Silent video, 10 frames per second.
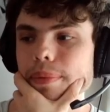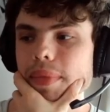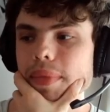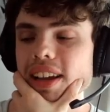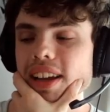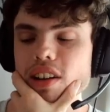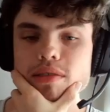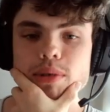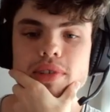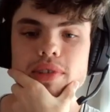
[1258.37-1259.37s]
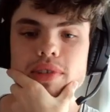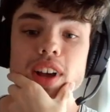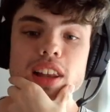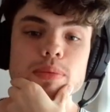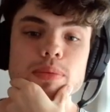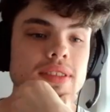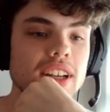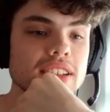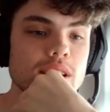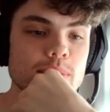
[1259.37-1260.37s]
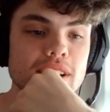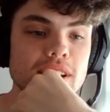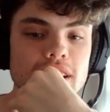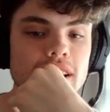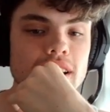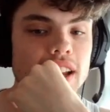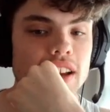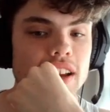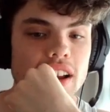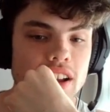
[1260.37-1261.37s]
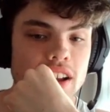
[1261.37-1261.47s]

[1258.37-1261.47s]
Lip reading: I cannot remember, Envelop. That's the name of the card. I